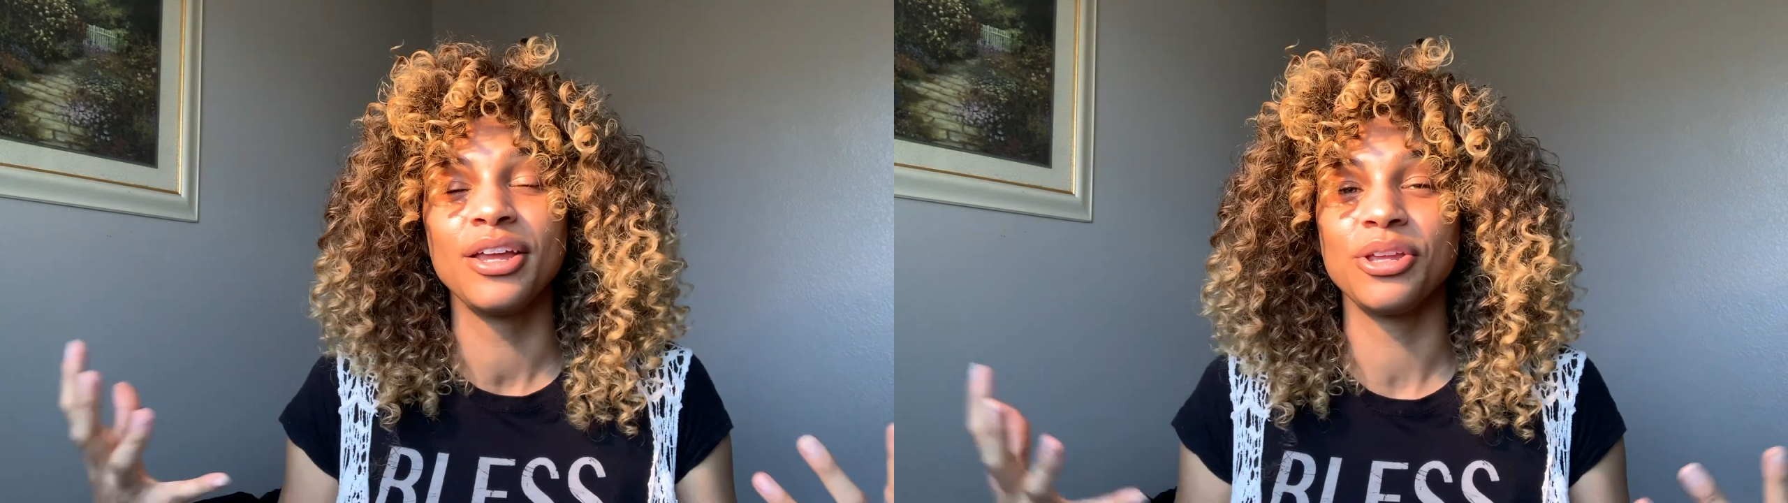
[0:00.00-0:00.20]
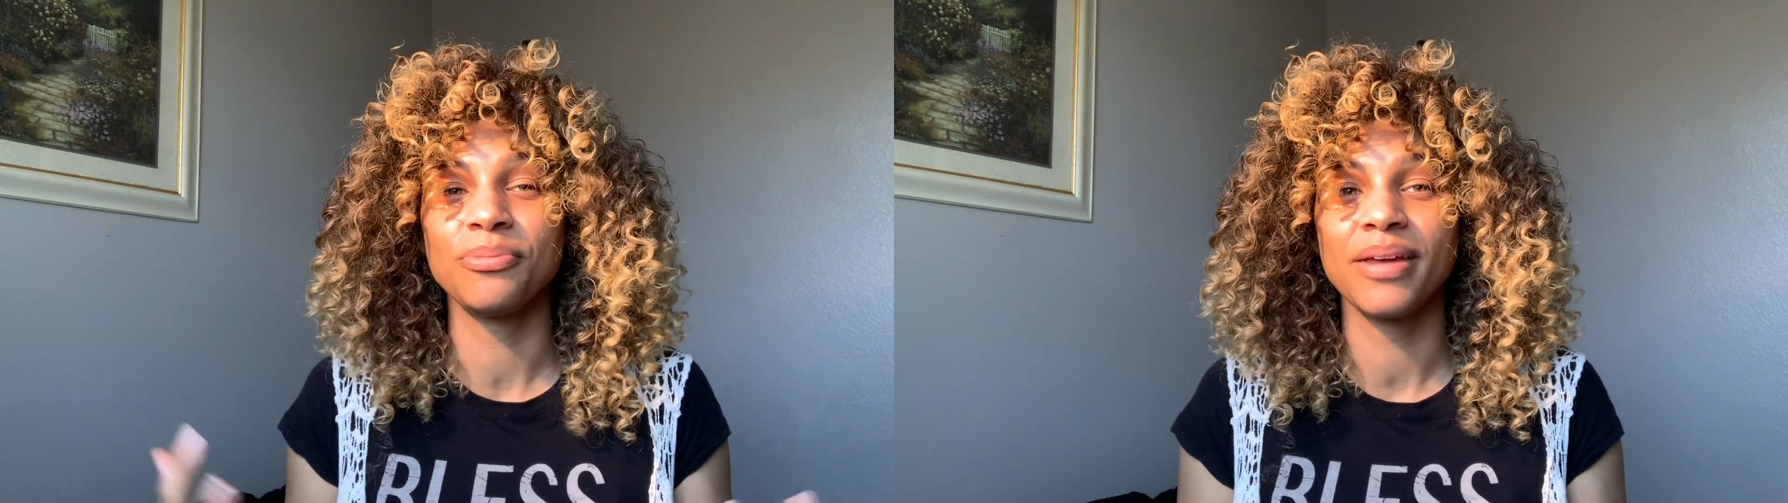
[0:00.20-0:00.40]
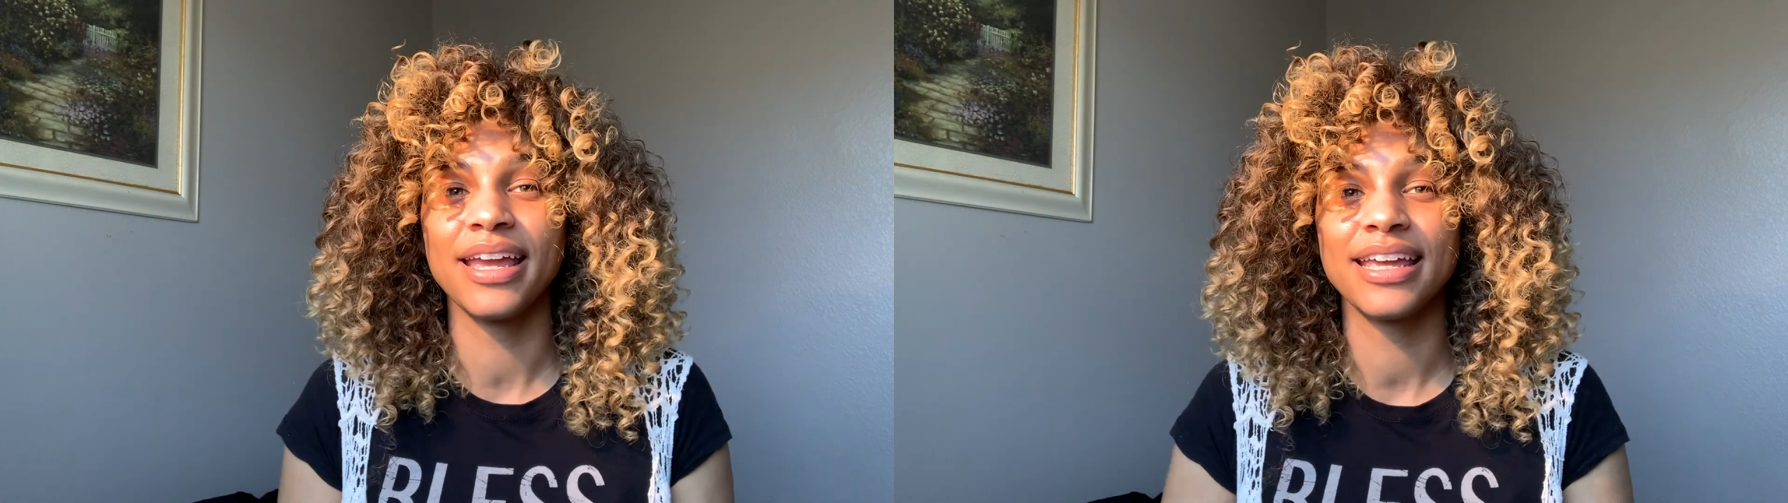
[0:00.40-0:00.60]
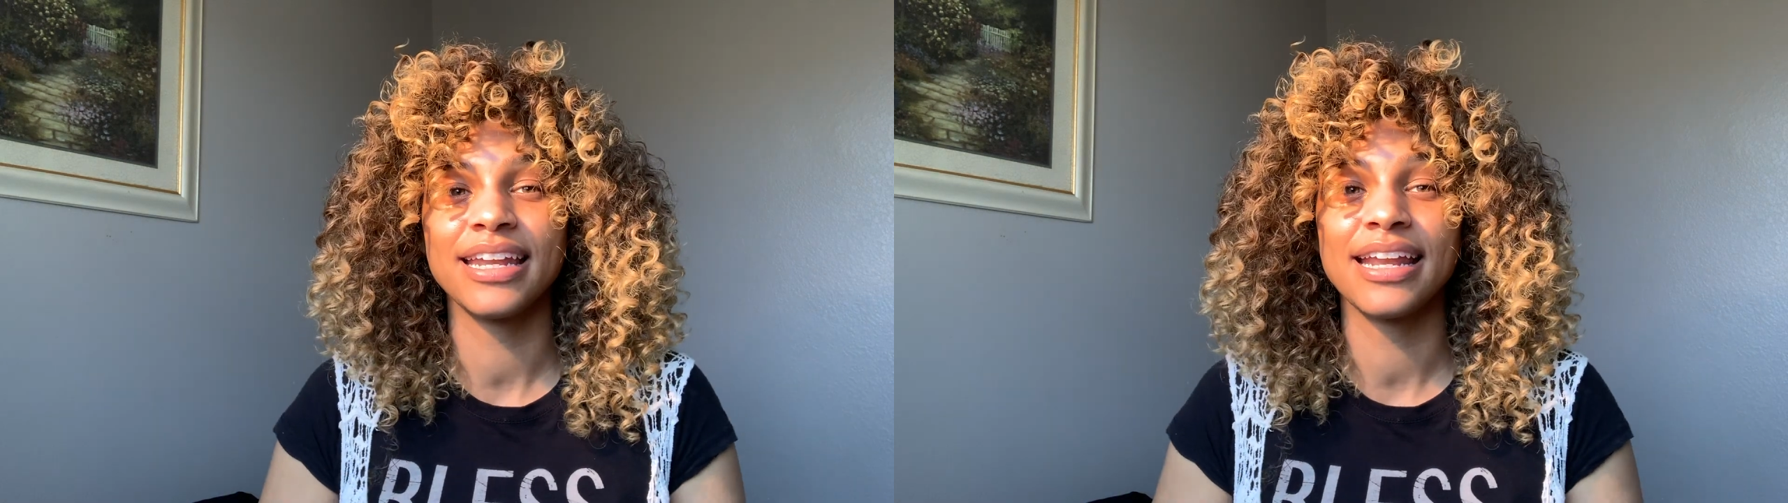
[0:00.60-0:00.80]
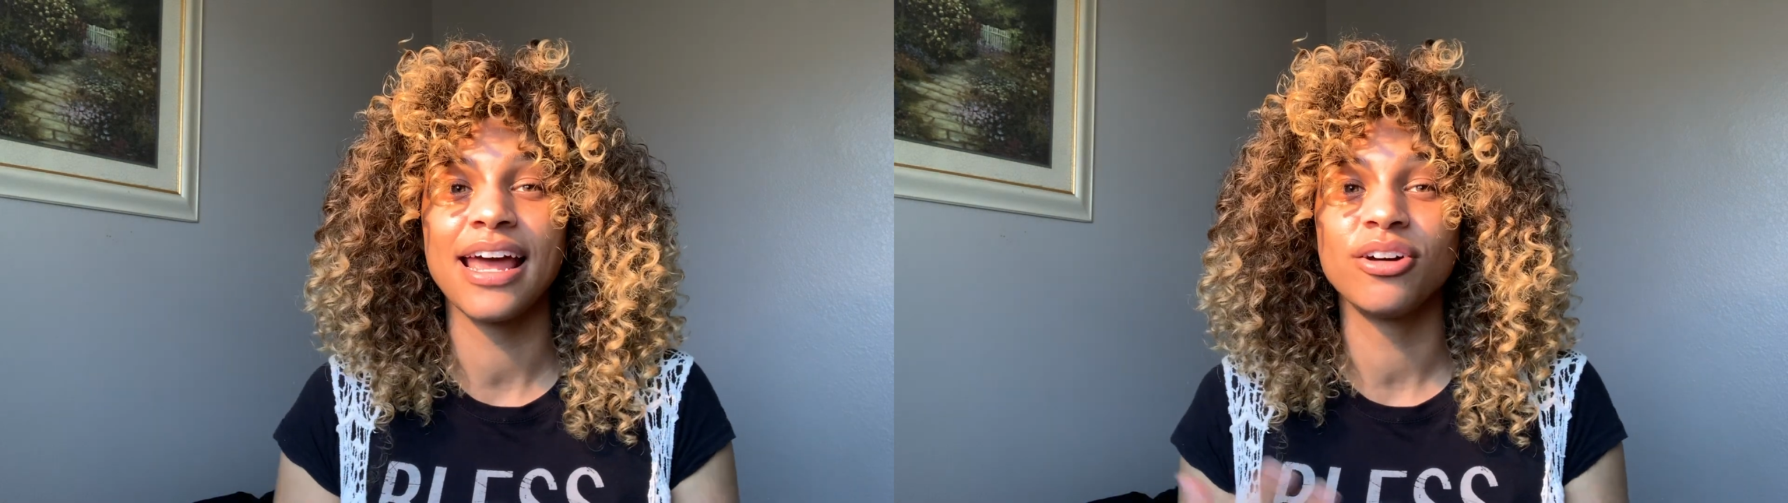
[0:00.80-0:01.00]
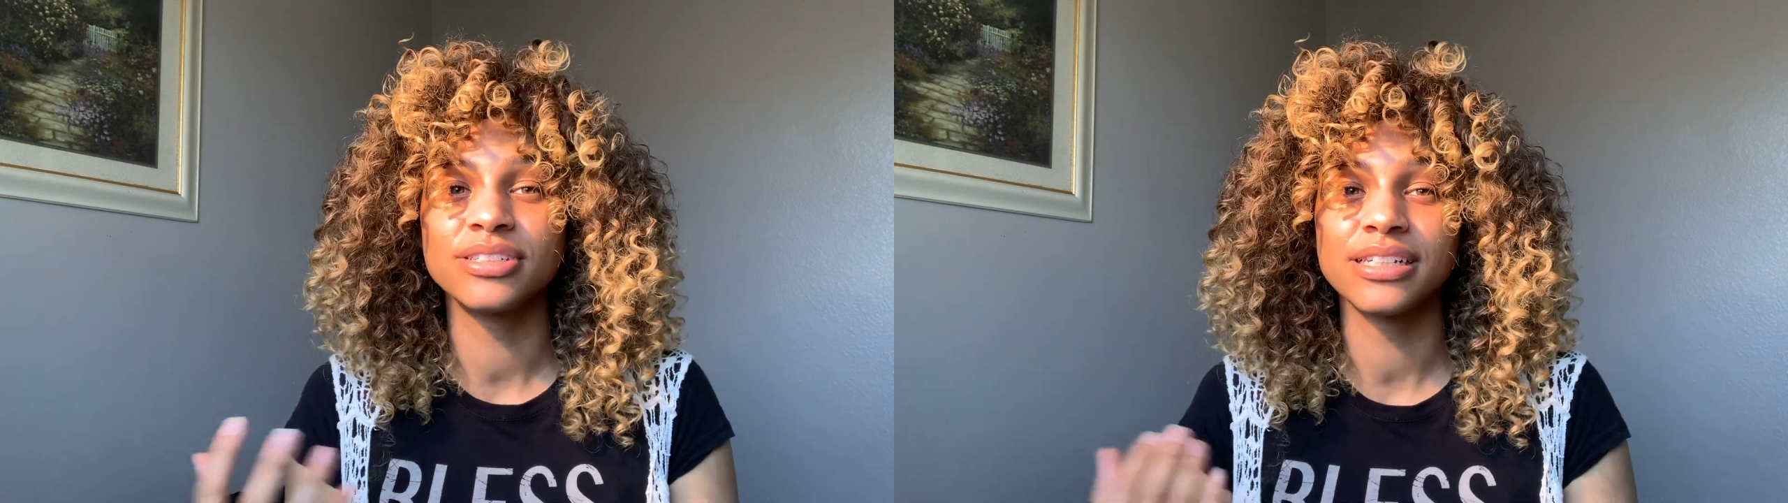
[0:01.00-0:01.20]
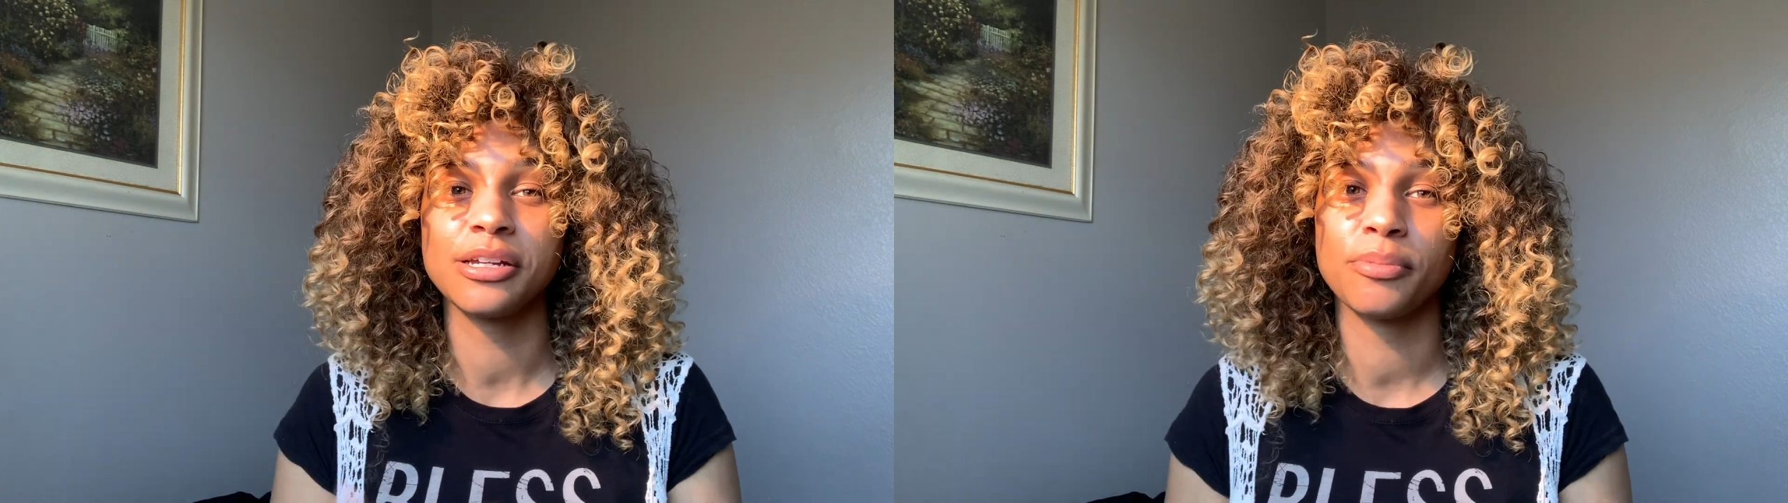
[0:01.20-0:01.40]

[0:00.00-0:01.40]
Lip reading: You may get an elderly